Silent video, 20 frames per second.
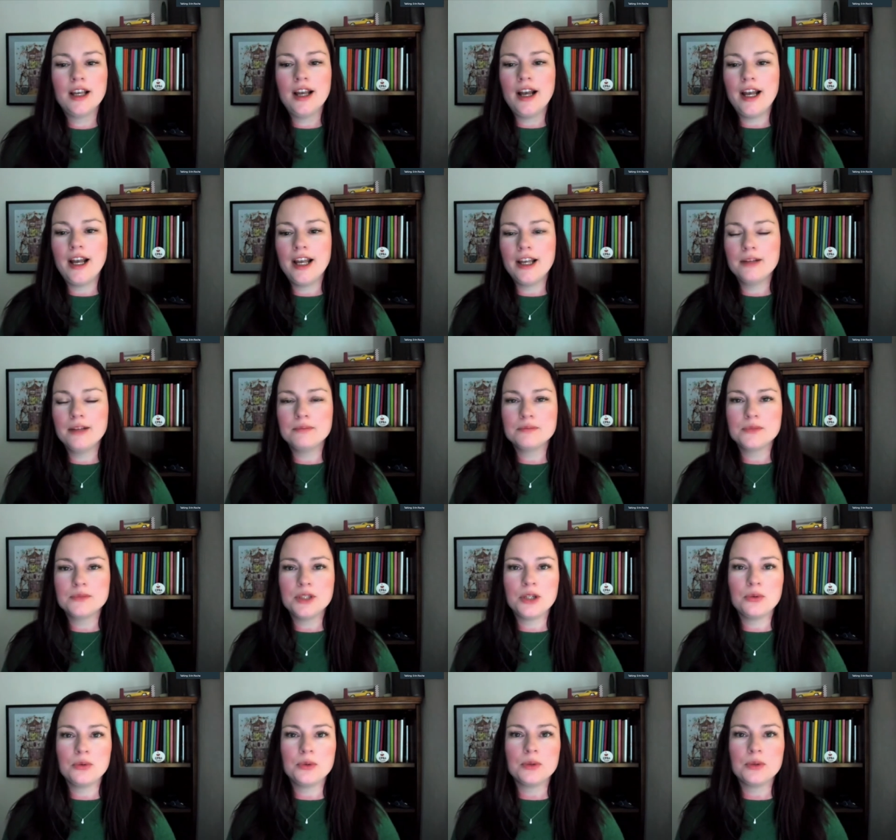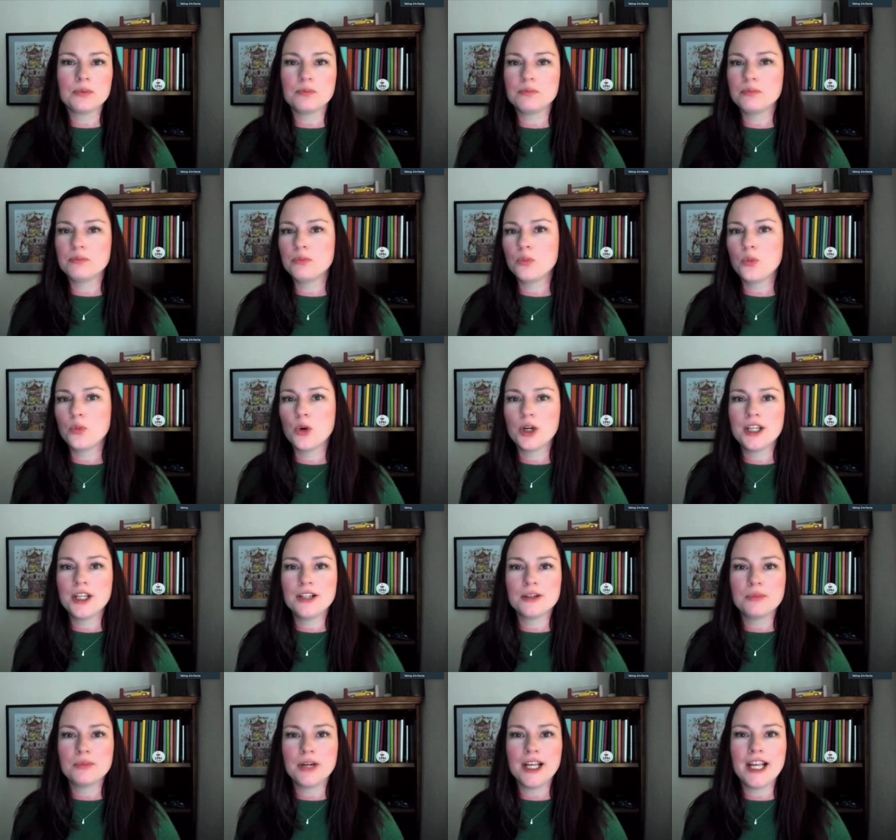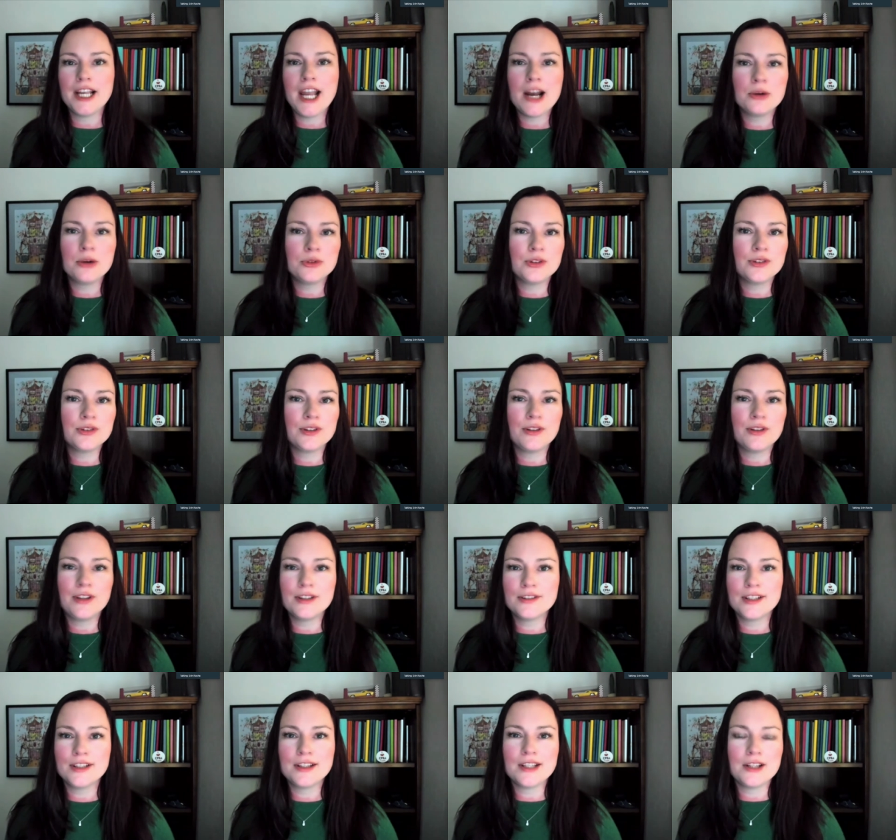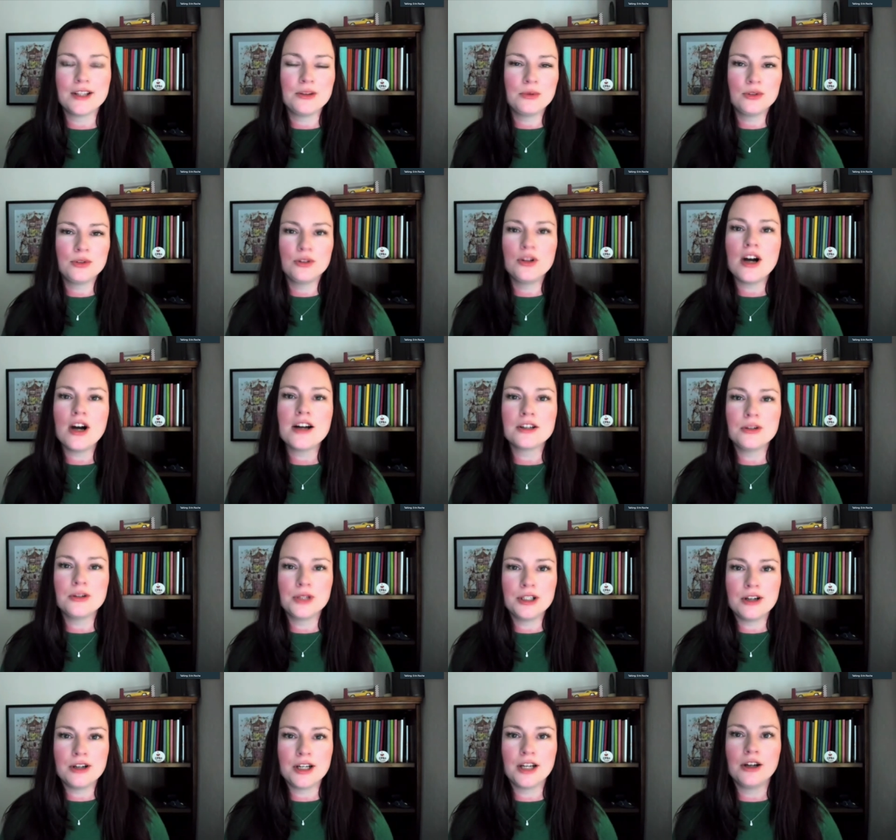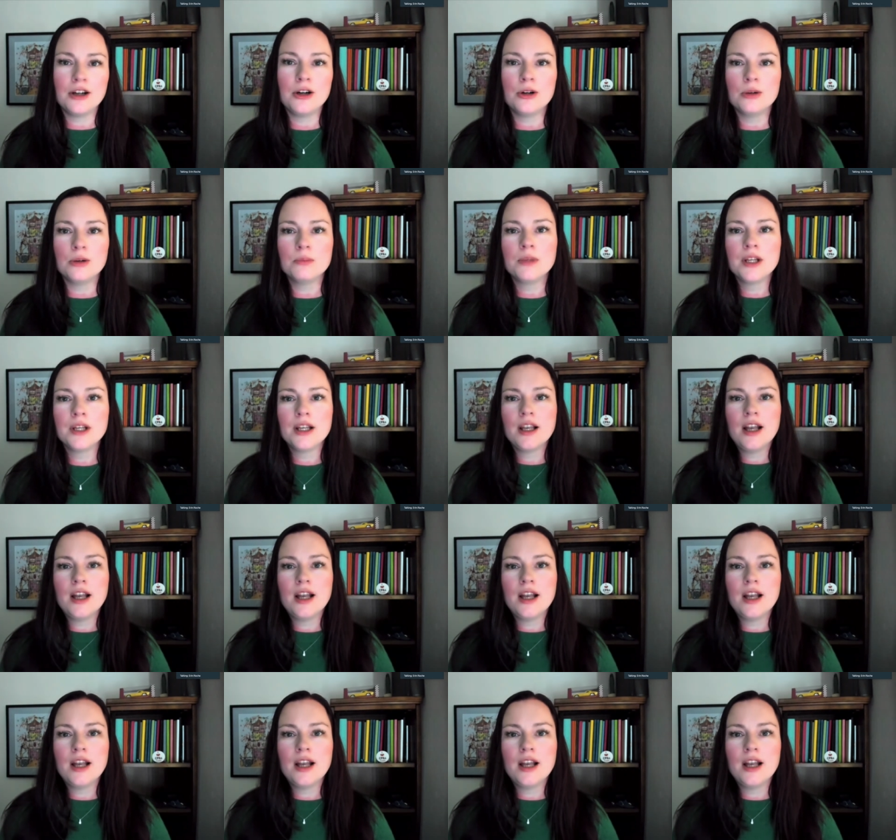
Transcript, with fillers: you know, we were working on buying houses and things like that. There was a lot going on at home.